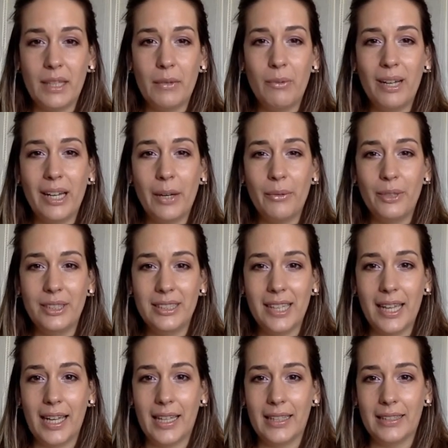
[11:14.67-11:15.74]
what I would
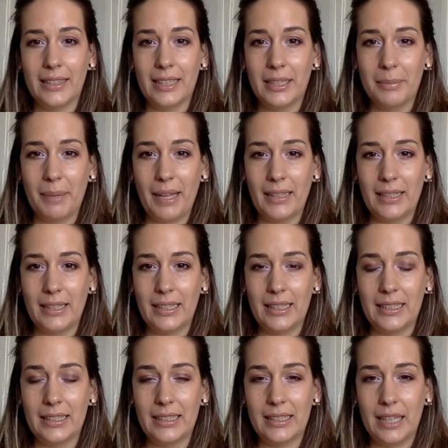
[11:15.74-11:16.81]
say is this pattern
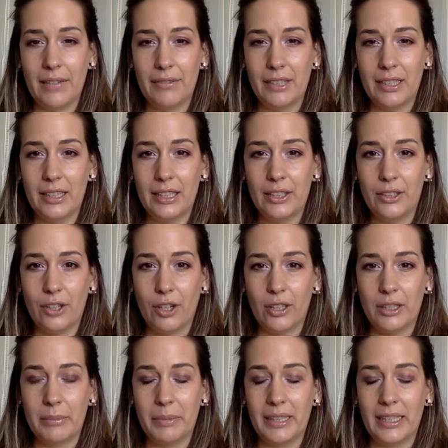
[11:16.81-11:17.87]
is definitely
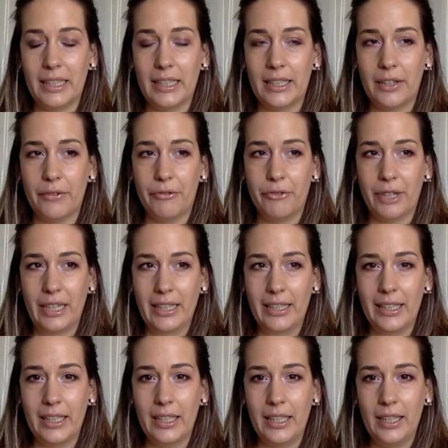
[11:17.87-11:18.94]
not beginner
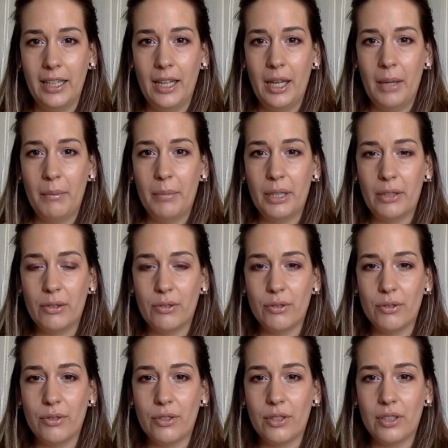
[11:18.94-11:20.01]
friendly
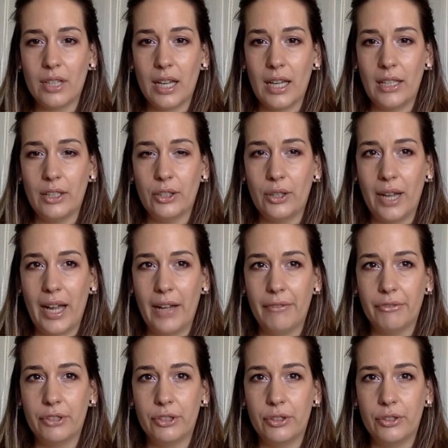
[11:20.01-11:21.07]
because you
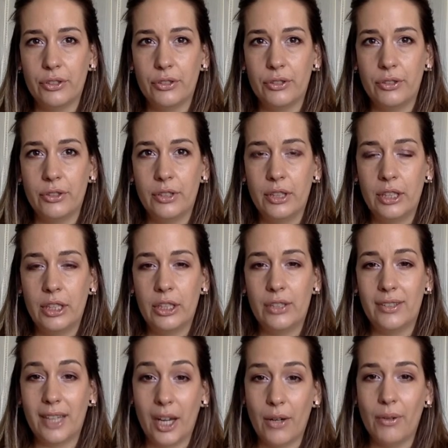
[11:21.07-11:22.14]
have to
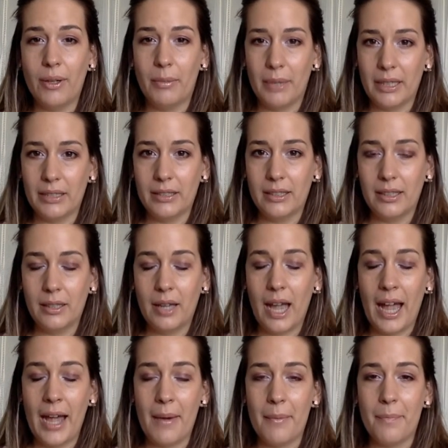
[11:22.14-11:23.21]
know a bit.
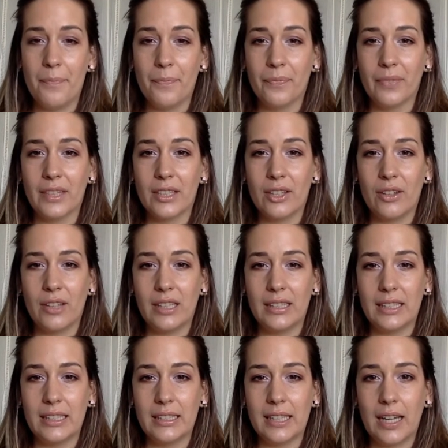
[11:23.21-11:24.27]
So the
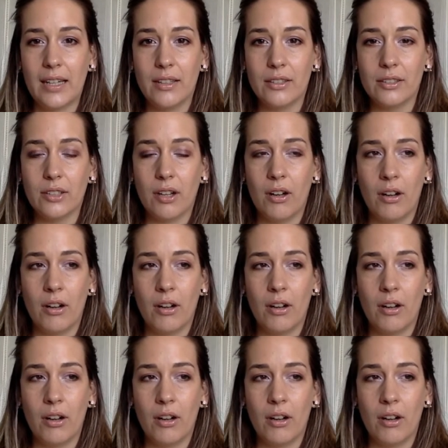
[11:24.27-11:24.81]
details